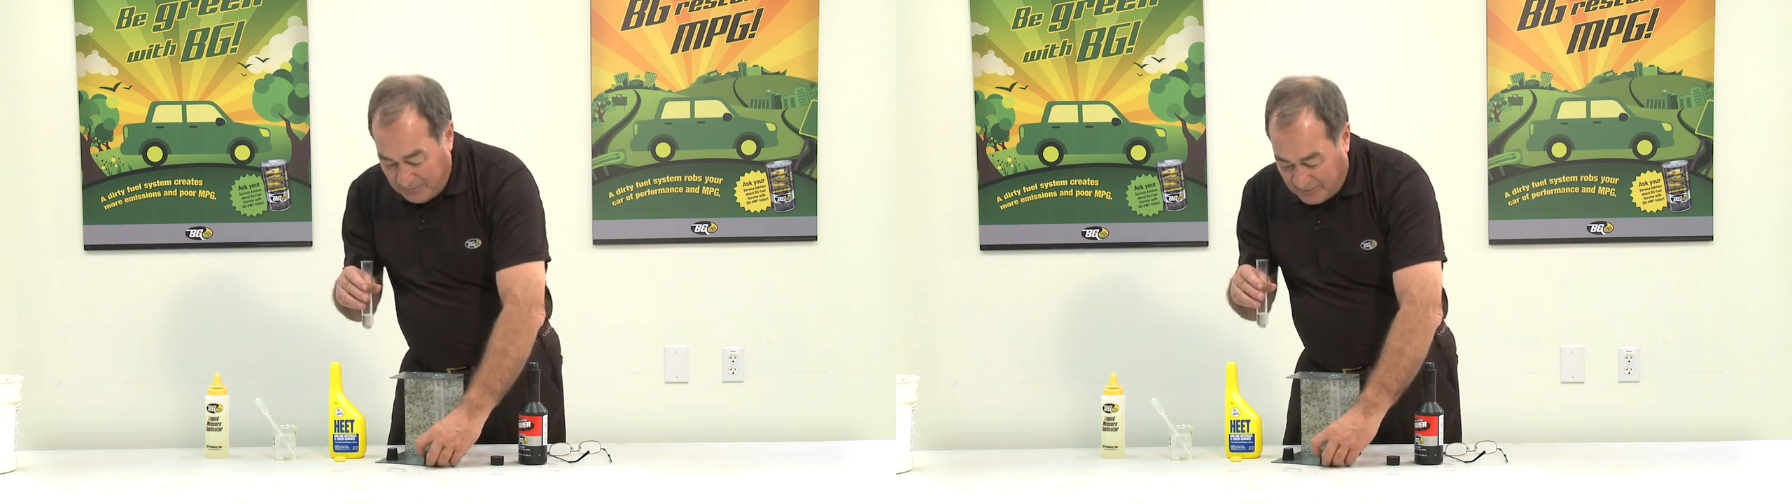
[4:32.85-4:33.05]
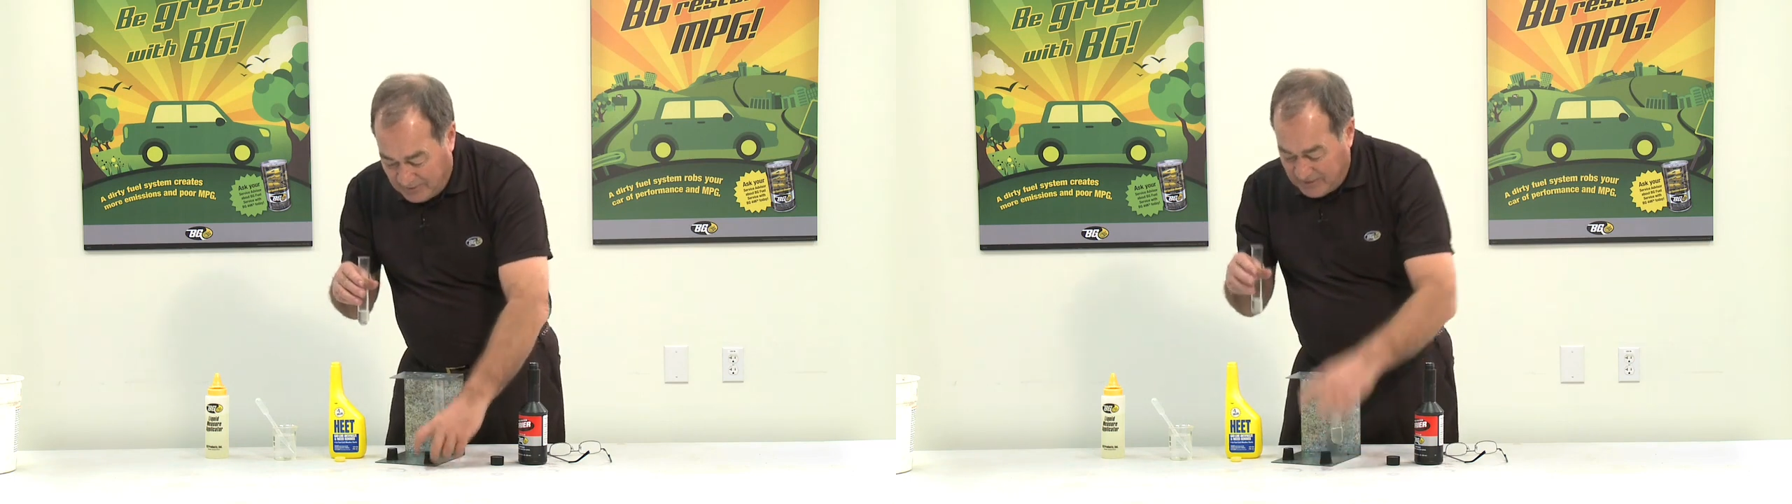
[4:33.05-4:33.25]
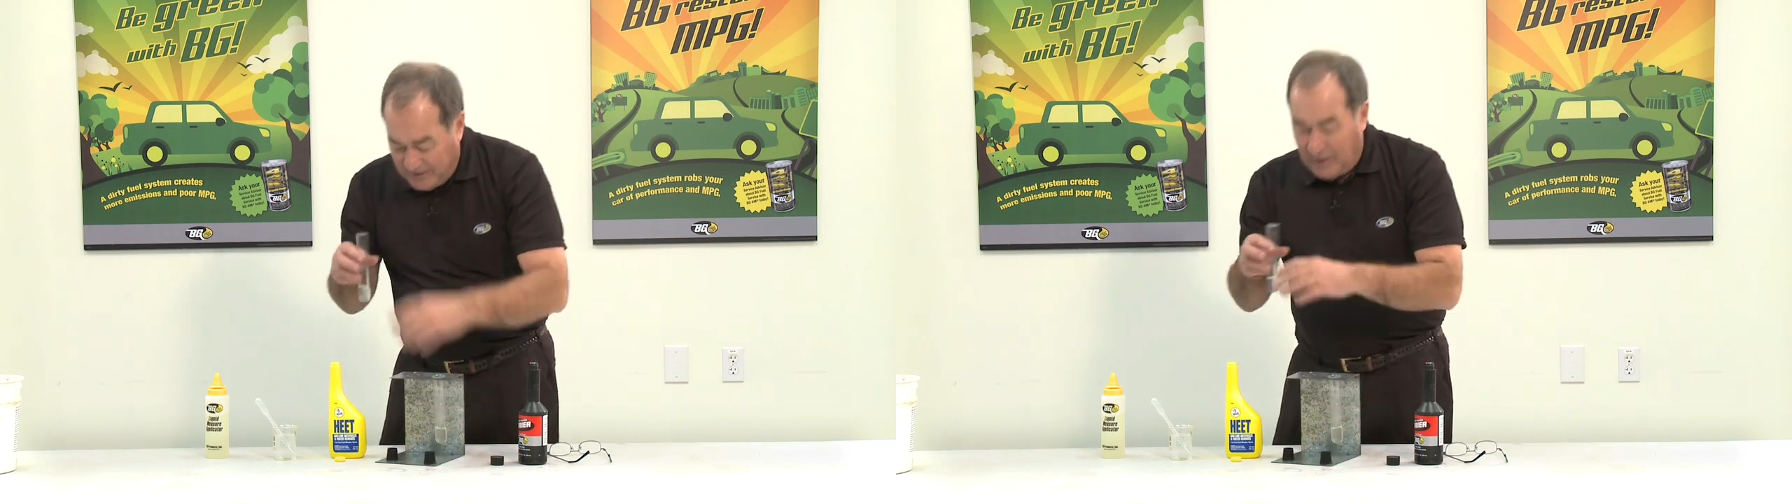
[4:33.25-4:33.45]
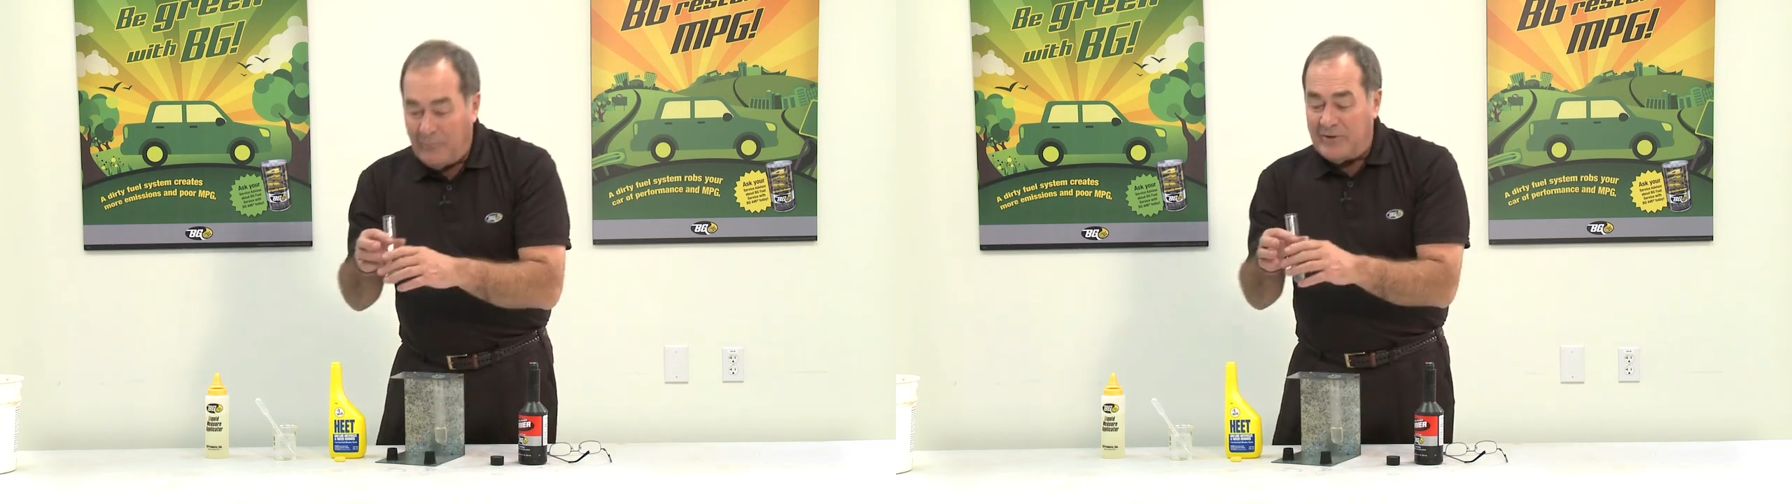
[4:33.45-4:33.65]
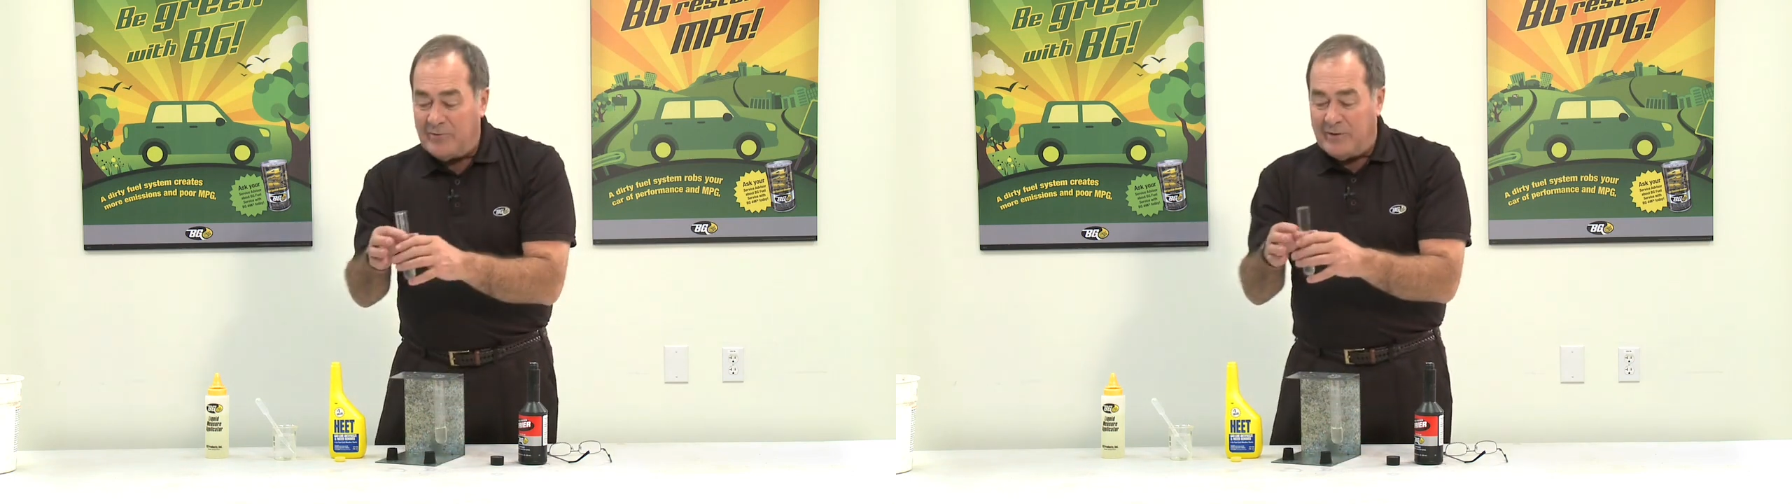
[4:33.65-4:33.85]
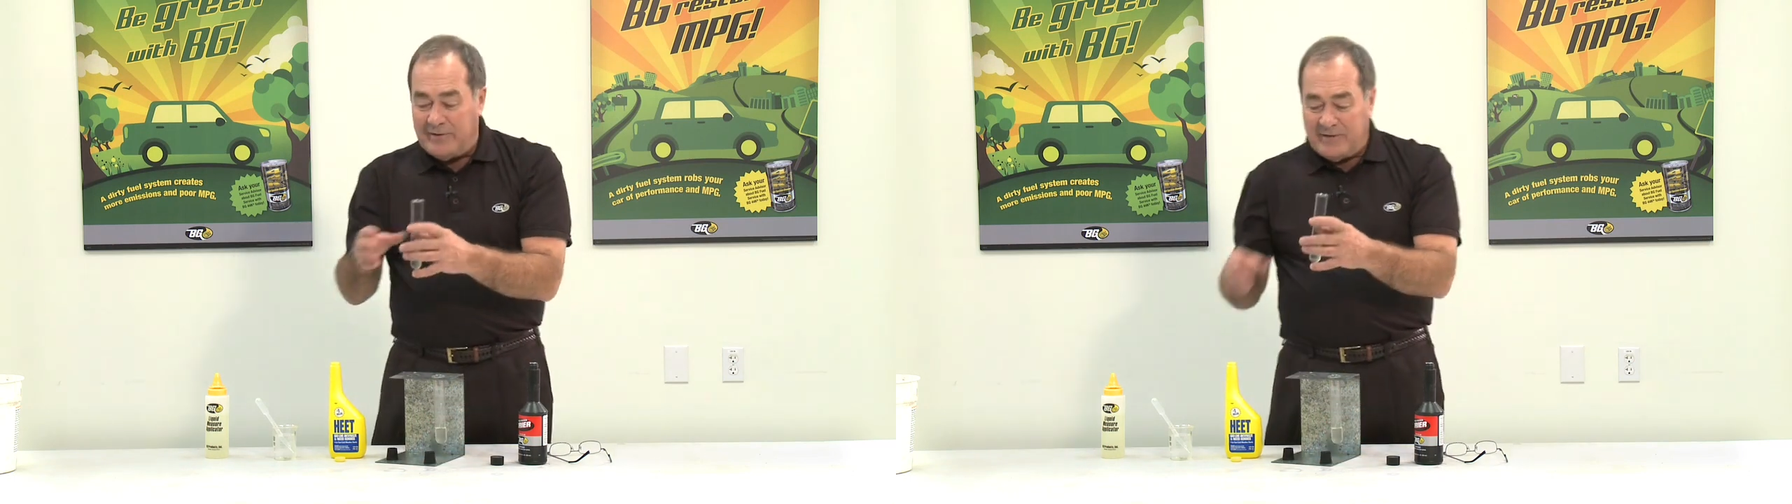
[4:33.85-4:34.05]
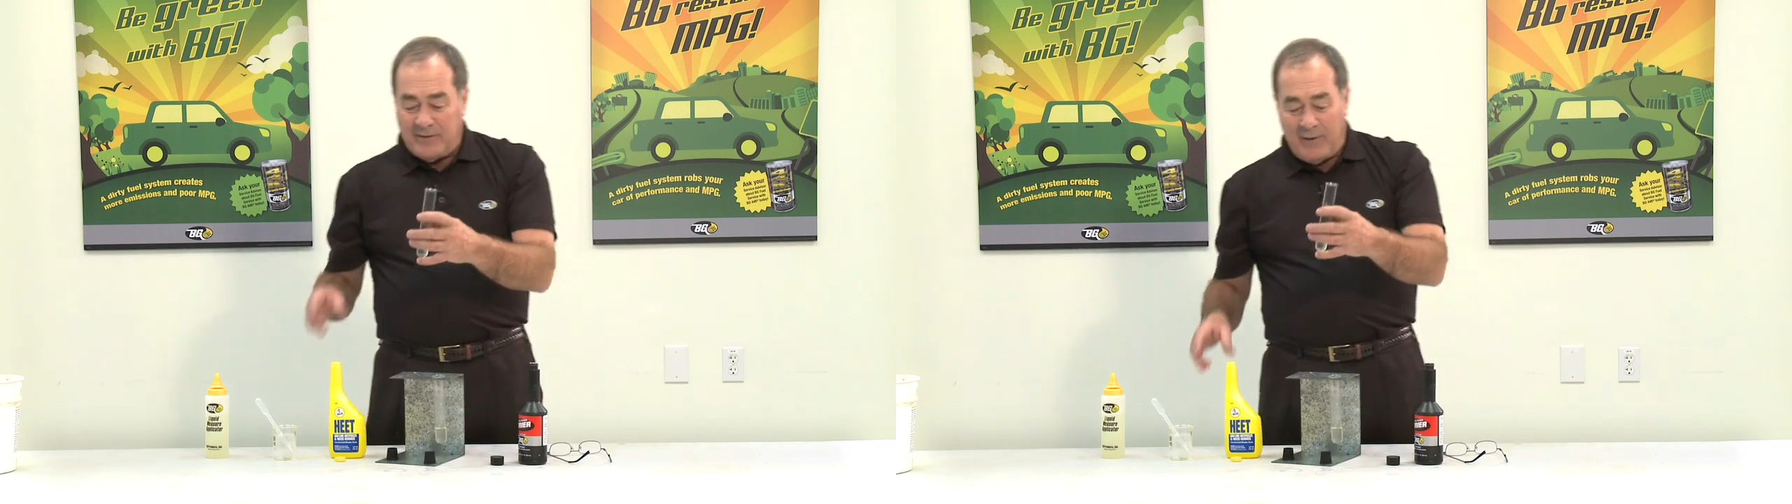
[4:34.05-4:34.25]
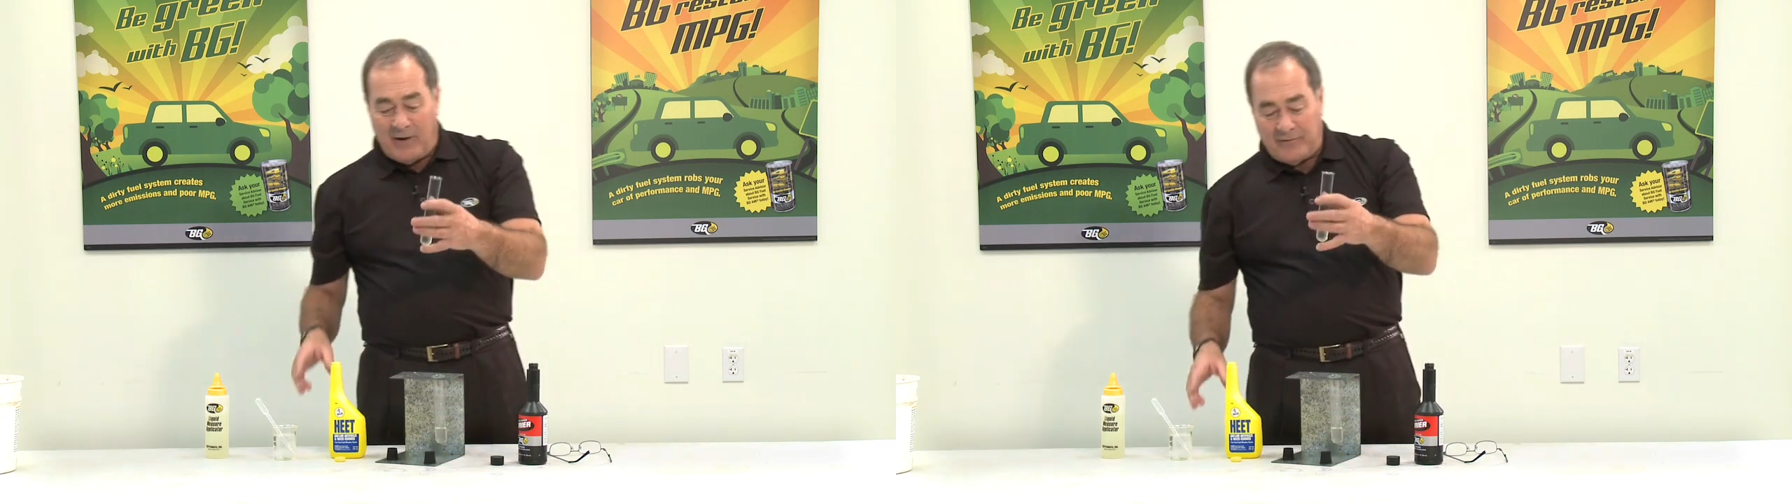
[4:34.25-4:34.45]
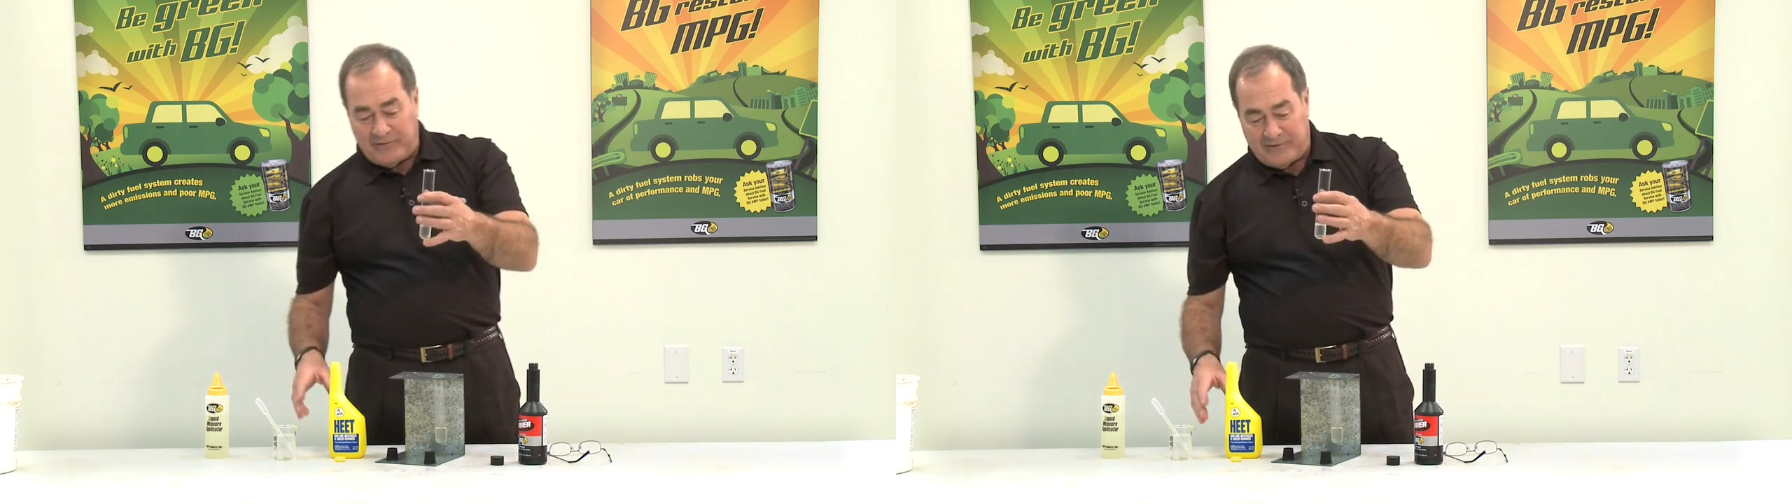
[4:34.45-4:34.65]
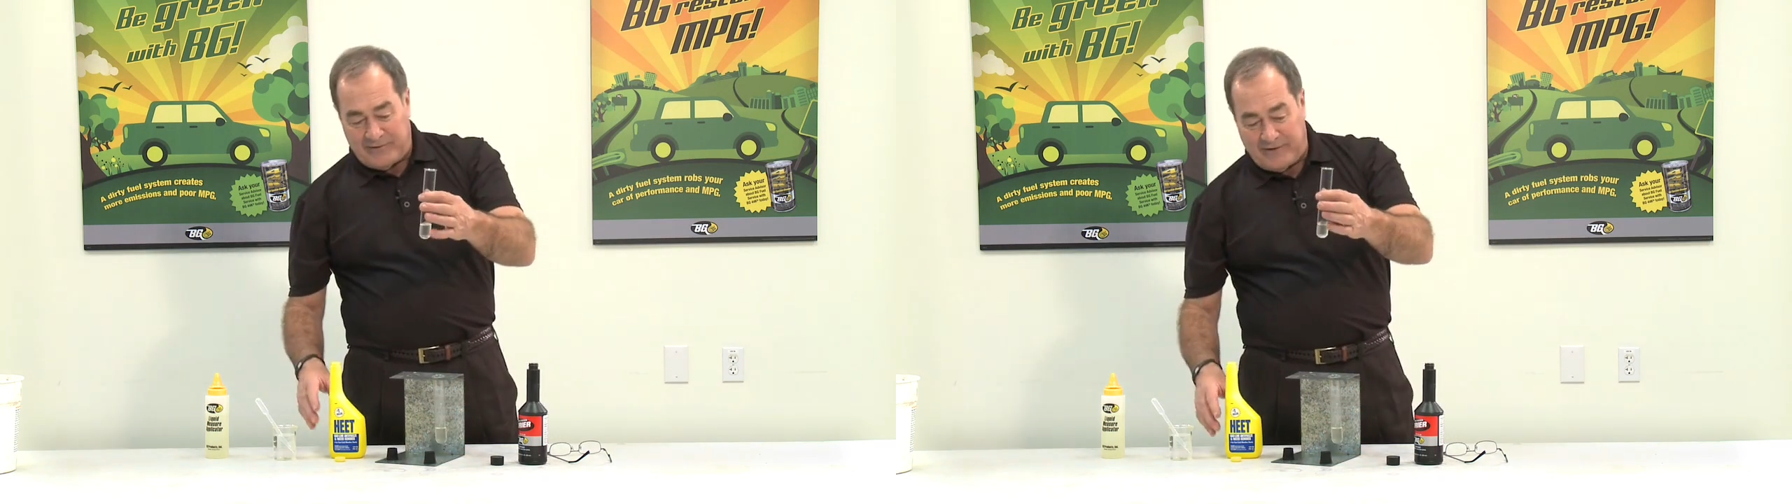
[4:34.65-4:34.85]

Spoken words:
but can we do anything about this